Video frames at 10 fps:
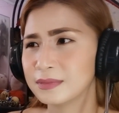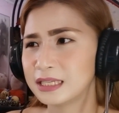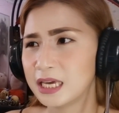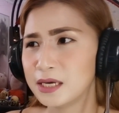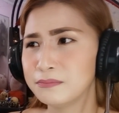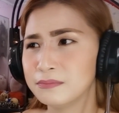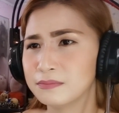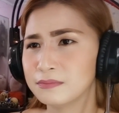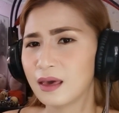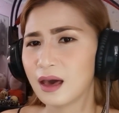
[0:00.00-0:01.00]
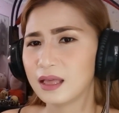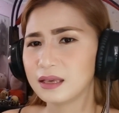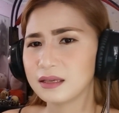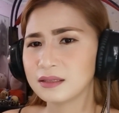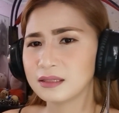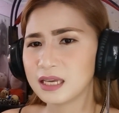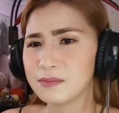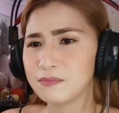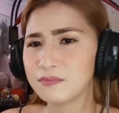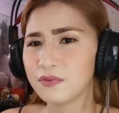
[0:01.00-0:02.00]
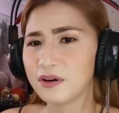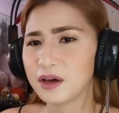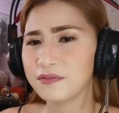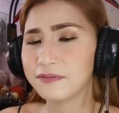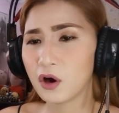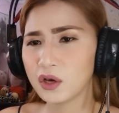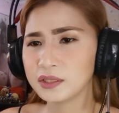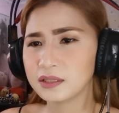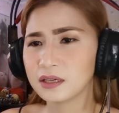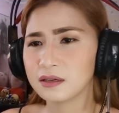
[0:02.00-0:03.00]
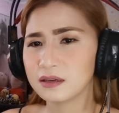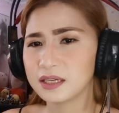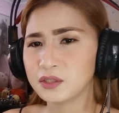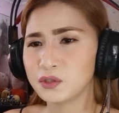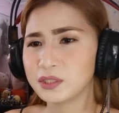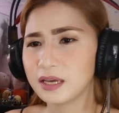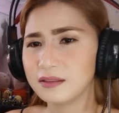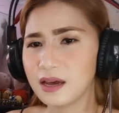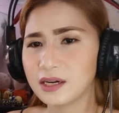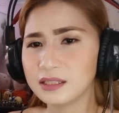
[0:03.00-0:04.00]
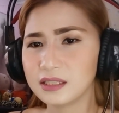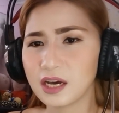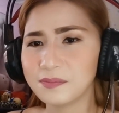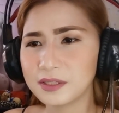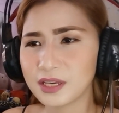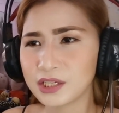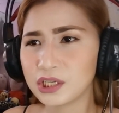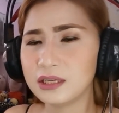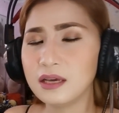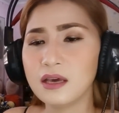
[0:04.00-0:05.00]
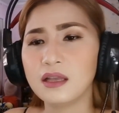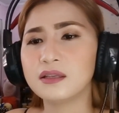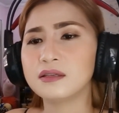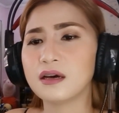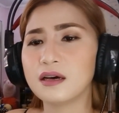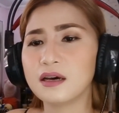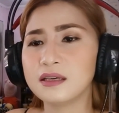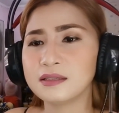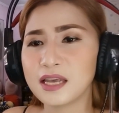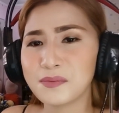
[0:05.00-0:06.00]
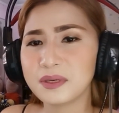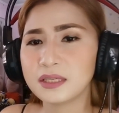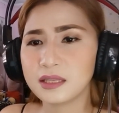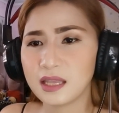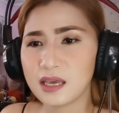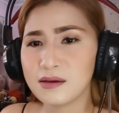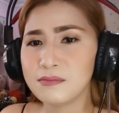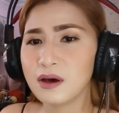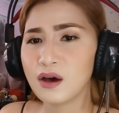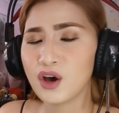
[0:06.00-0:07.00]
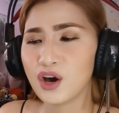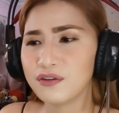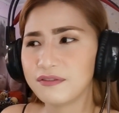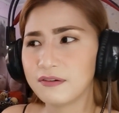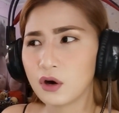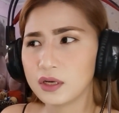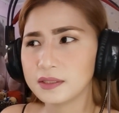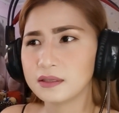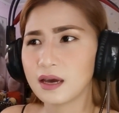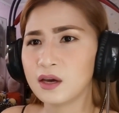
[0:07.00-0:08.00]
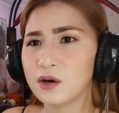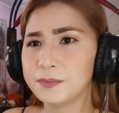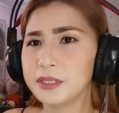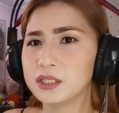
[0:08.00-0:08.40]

Tim, I think it's Tim Foust, as you said there at the comment section. It's uh, His name is Tim Foust. I hope